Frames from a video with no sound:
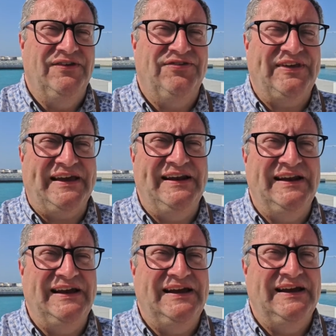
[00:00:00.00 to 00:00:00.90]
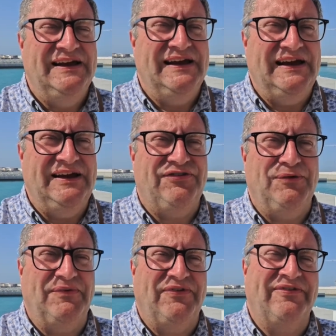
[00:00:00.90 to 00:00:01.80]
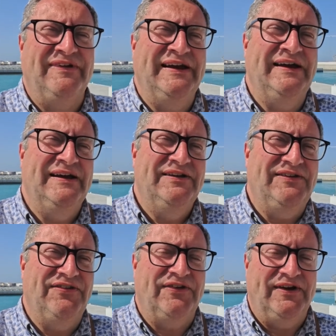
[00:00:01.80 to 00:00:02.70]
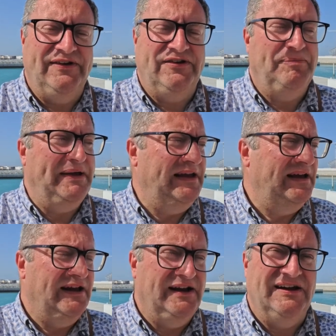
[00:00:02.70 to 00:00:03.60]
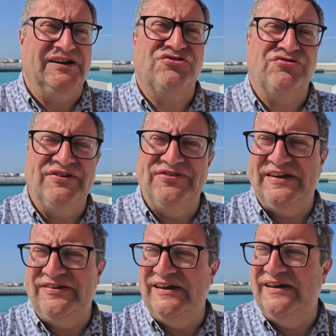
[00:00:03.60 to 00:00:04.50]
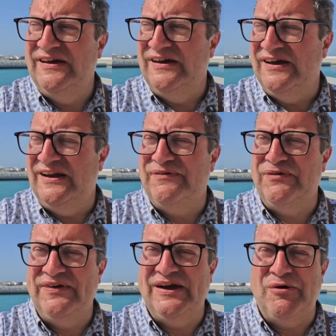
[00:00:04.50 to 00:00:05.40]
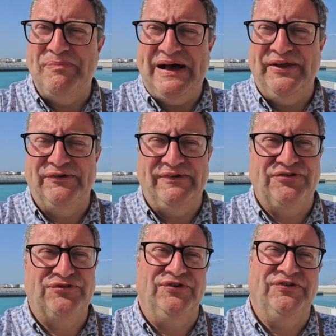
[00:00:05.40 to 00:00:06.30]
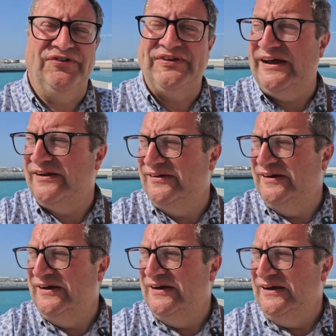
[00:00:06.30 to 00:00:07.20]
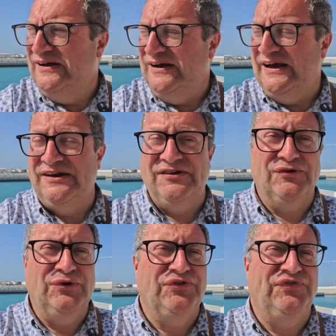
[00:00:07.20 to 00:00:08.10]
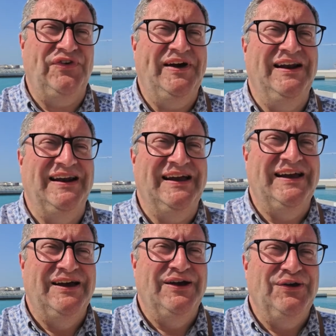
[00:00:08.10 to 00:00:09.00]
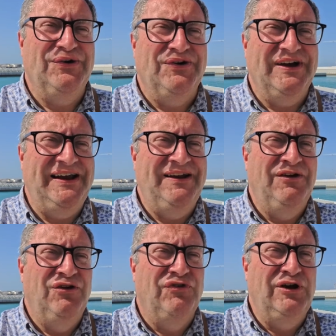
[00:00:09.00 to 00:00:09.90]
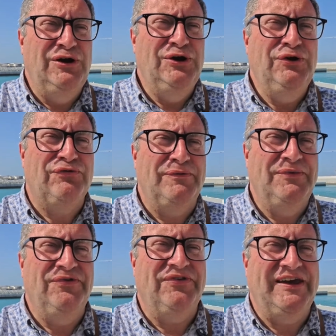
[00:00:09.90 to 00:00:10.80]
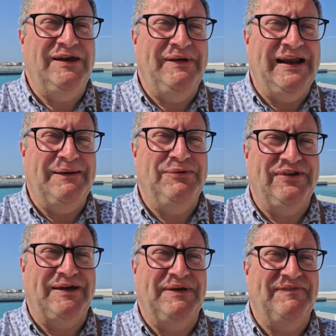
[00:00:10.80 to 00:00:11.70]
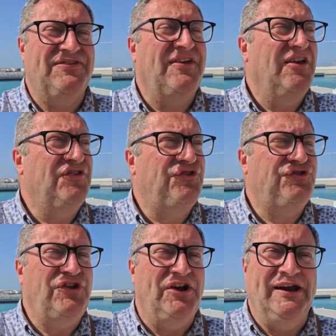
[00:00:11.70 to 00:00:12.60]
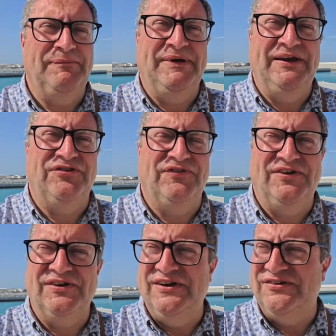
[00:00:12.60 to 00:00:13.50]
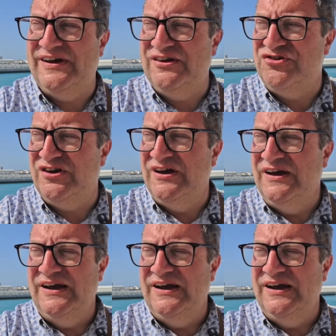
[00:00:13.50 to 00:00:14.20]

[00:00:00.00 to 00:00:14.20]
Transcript: Secondly, it's obviously designed to be a luxury setting, and everything about the restaurant is that. And of course, finally, you're in the Louvre Museum in Abu Dhabi, this stunning piece of architecture.